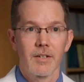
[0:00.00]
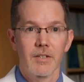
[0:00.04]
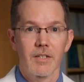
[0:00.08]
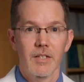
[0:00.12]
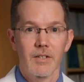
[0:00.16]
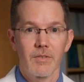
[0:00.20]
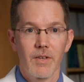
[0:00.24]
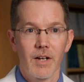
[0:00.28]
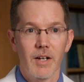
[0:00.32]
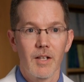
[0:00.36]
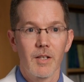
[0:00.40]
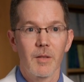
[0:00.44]

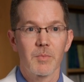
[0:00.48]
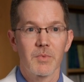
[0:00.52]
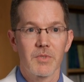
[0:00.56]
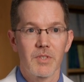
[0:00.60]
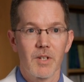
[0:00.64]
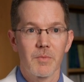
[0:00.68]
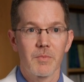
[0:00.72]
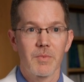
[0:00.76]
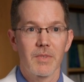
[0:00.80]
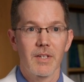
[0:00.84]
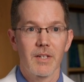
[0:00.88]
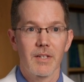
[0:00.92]
develop
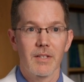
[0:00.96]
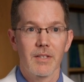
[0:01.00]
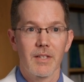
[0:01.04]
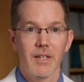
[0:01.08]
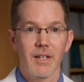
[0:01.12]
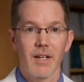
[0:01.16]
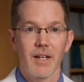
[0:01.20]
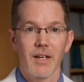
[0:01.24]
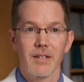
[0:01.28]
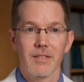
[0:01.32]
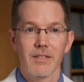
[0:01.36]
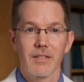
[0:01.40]
something that
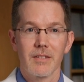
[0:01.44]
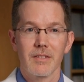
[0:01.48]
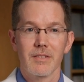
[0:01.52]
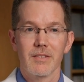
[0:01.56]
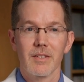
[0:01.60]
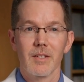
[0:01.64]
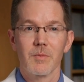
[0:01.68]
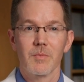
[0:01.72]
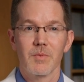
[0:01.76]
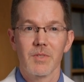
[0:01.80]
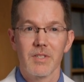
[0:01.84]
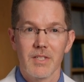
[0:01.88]
has a
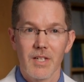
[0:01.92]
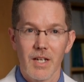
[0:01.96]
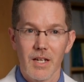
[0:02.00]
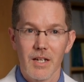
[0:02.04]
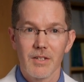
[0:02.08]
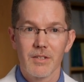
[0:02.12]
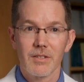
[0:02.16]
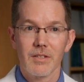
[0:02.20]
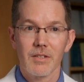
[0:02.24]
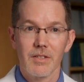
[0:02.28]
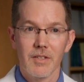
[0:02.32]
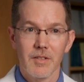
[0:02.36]

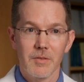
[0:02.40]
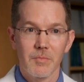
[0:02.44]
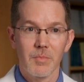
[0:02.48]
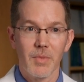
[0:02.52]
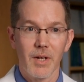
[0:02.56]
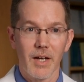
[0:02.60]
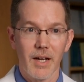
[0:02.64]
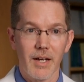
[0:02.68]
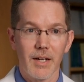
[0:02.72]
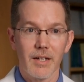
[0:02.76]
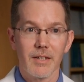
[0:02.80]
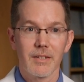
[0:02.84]
substantial
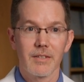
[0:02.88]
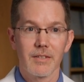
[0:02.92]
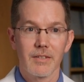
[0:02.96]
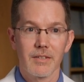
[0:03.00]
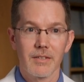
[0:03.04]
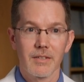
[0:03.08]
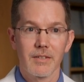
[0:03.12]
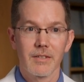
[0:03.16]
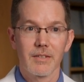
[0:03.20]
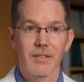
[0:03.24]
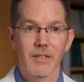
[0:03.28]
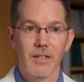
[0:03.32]
impact
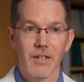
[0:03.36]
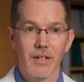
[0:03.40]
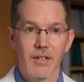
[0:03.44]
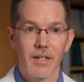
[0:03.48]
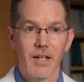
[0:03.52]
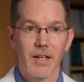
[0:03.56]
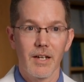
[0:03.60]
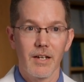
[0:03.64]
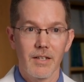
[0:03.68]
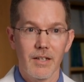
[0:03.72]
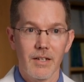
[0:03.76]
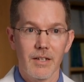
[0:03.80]
on
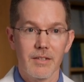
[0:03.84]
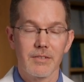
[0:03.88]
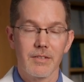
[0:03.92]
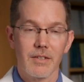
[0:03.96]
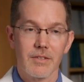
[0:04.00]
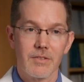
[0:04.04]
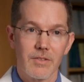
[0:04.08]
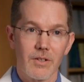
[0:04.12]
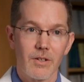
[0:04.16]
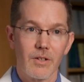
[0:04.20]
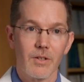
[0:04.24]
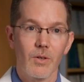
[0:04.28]
ALS.
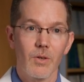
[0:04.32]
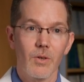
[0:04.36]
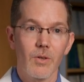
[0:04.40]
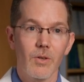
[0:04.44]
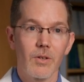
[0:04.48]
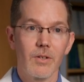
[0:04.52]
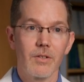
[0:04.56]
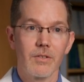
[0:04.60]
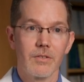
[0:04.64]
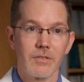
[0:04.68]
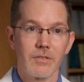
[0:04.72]
That's our goal.